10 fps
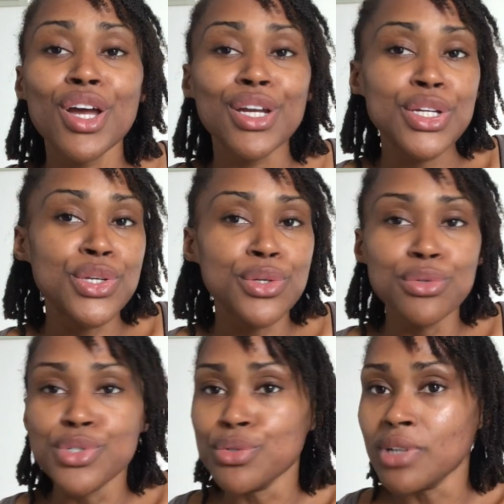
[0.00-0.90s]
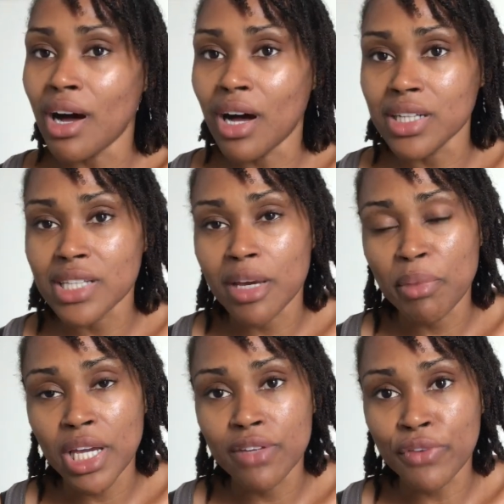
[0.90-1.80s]
you do not get
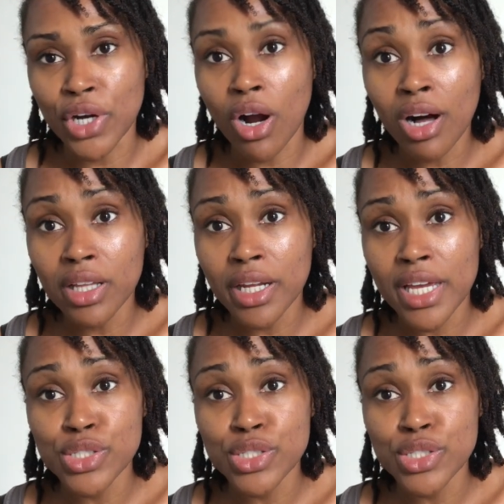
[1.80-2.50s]
paid for your holidays.